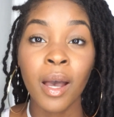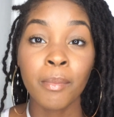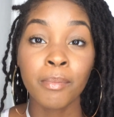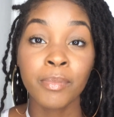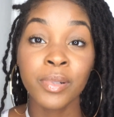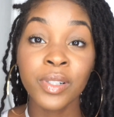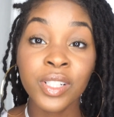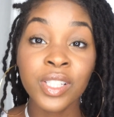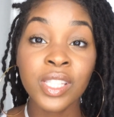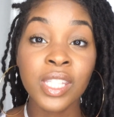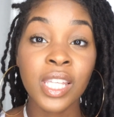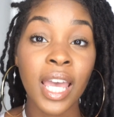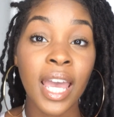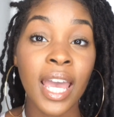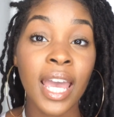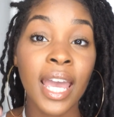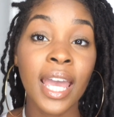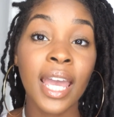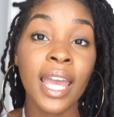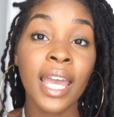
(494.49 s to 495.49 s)
booked
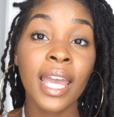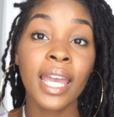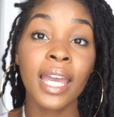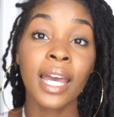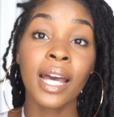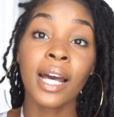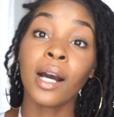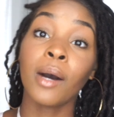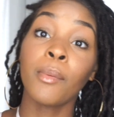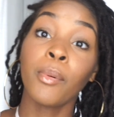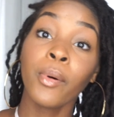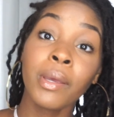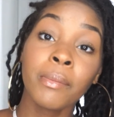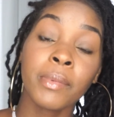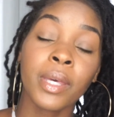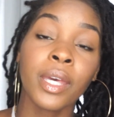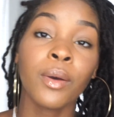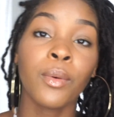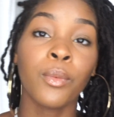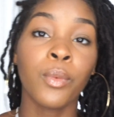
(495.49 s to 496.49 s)
a
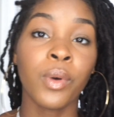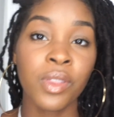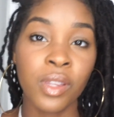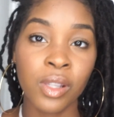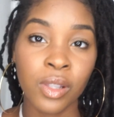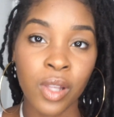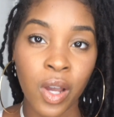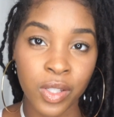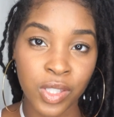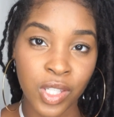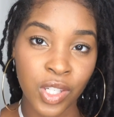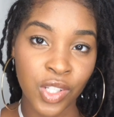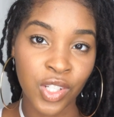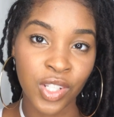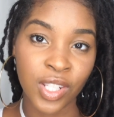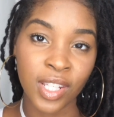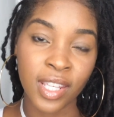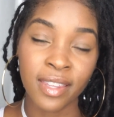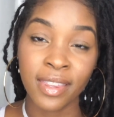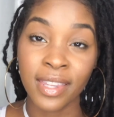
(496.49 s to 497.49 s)
appointment with a
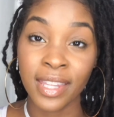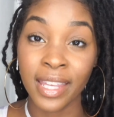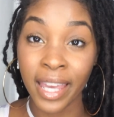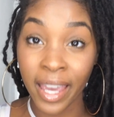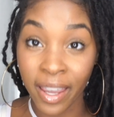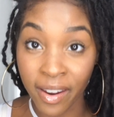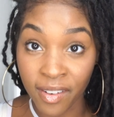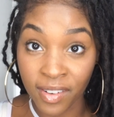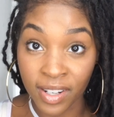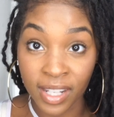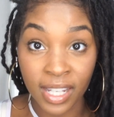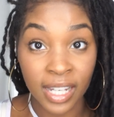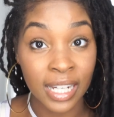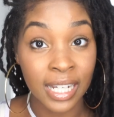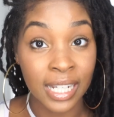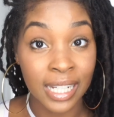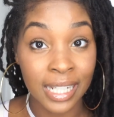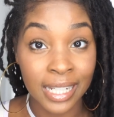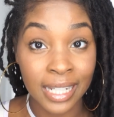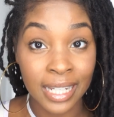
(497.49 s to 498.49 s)
loctician in the area.
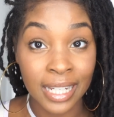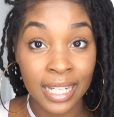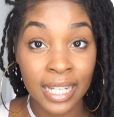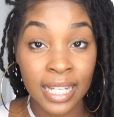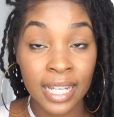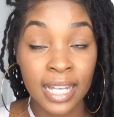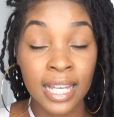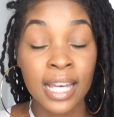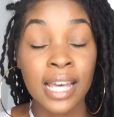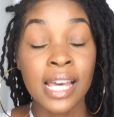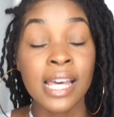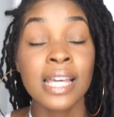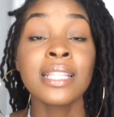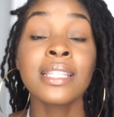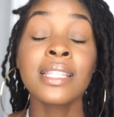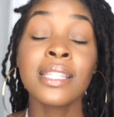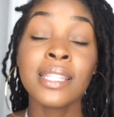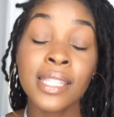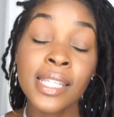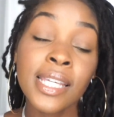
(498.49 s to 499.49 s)

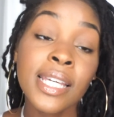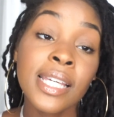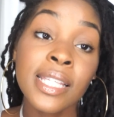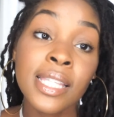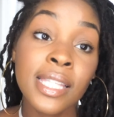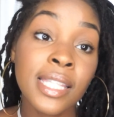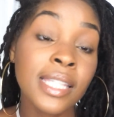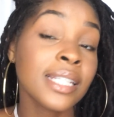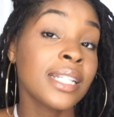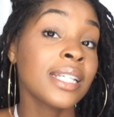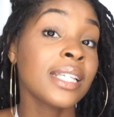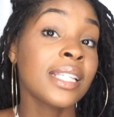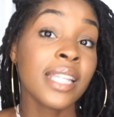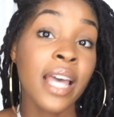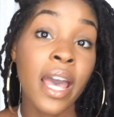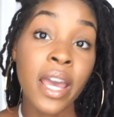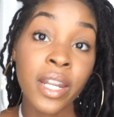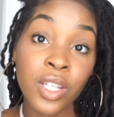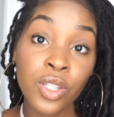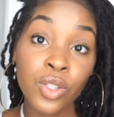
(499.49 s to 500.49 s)
Sis
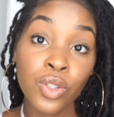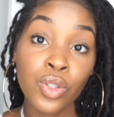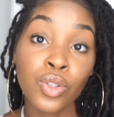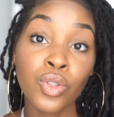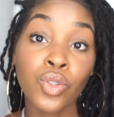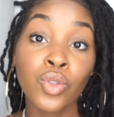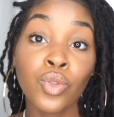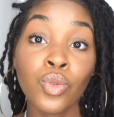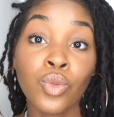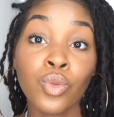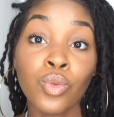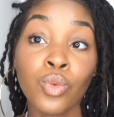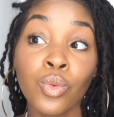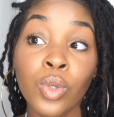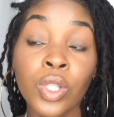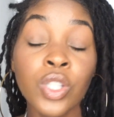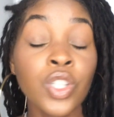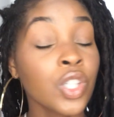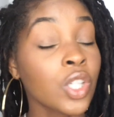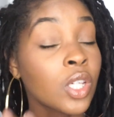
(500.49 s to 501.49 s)
decided to
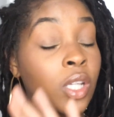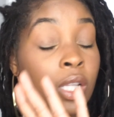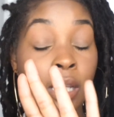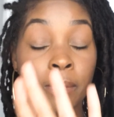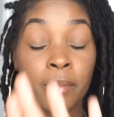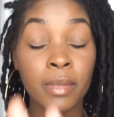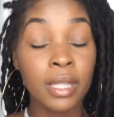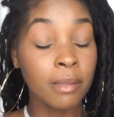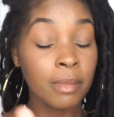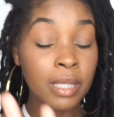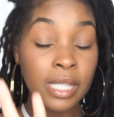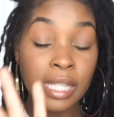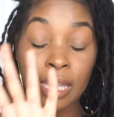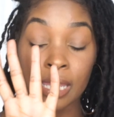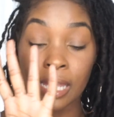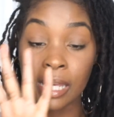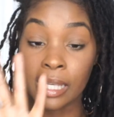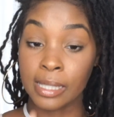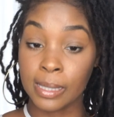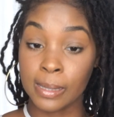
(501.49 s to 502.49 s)
let me say
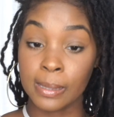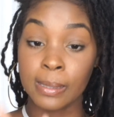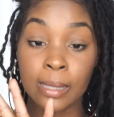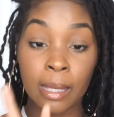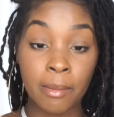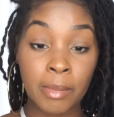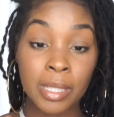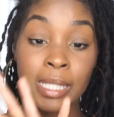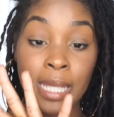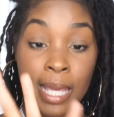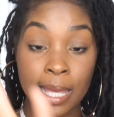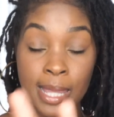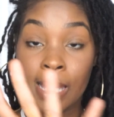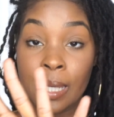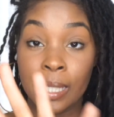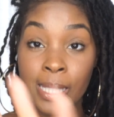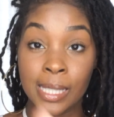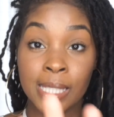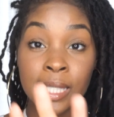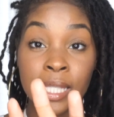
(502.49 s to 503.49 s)

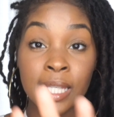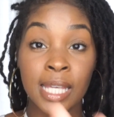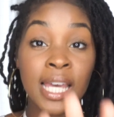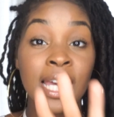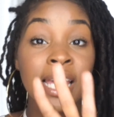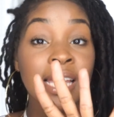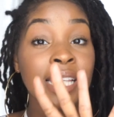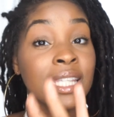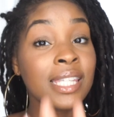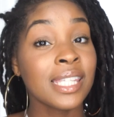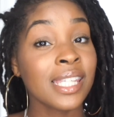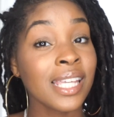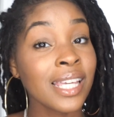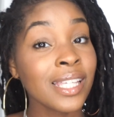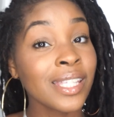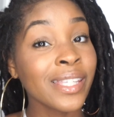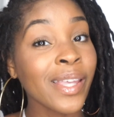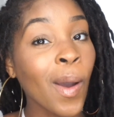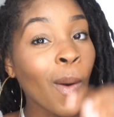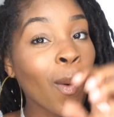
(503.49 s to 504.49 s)
this.
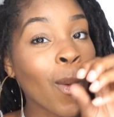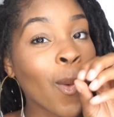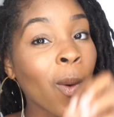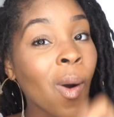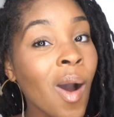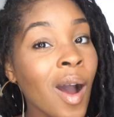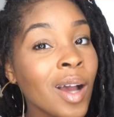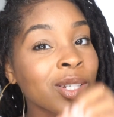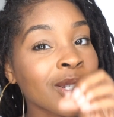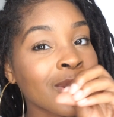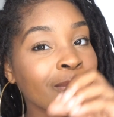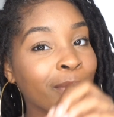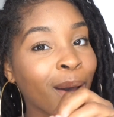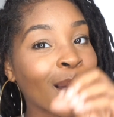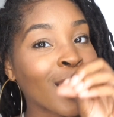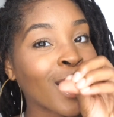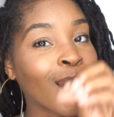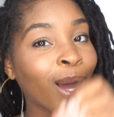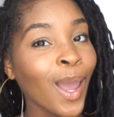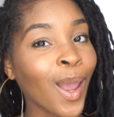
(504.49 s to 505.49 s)
Sis washed
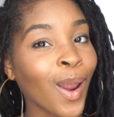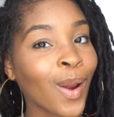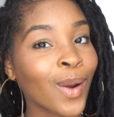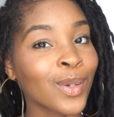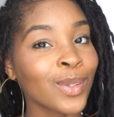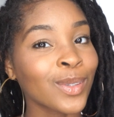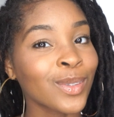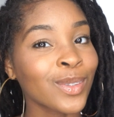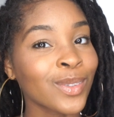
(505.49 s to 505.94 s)
my hair.